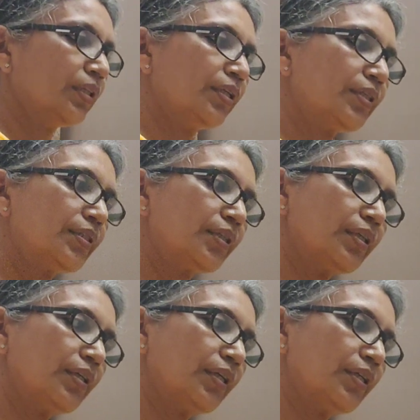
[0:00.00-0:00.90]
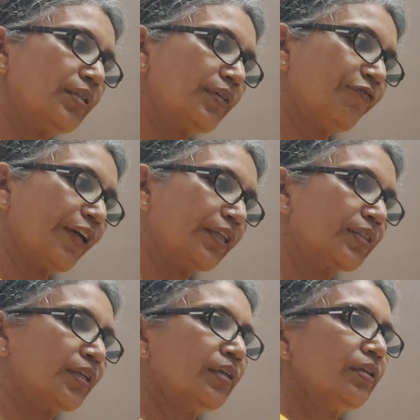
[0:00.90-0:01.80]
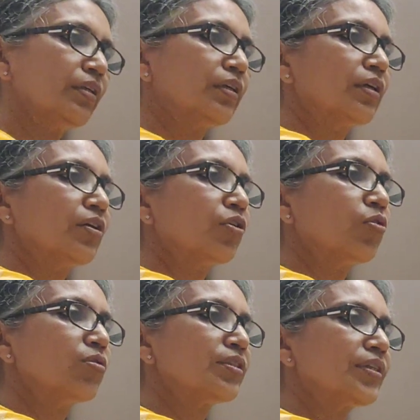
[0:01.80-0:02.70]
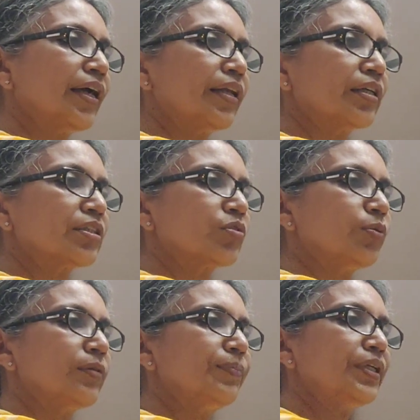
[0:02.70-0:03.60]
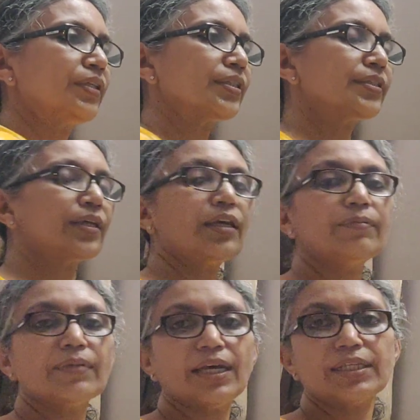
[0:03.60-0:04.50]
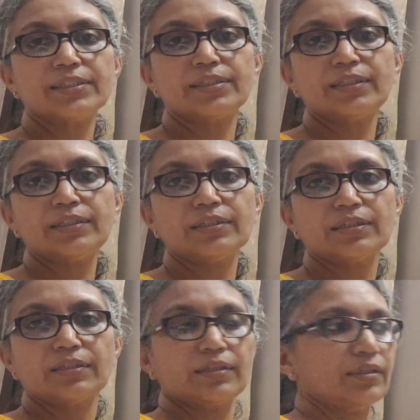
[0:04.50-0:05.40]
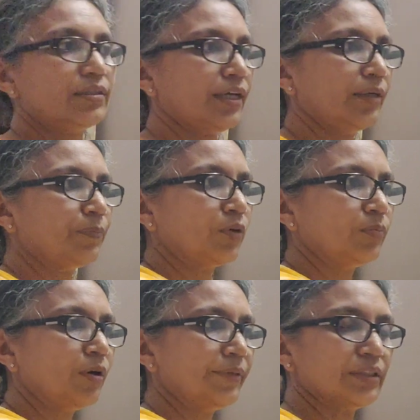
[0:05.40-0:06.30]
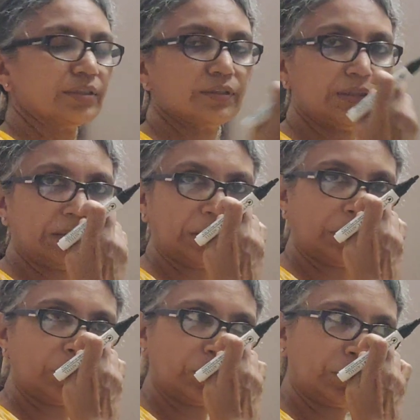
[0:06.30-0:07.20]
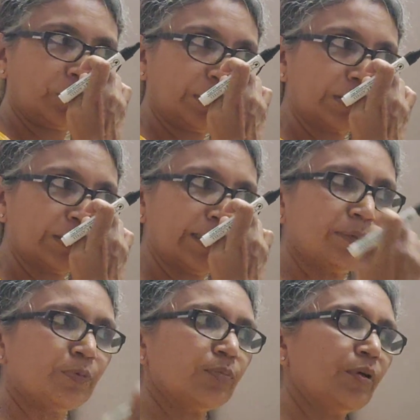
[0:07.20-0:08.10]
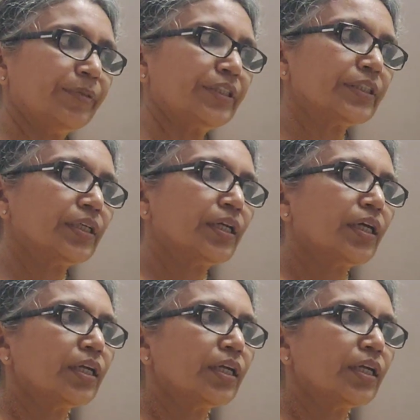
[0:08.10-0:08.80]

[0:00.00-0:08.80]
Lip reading: This is a vector whose direction will be the same as the dipole moment, the vector dipole moment.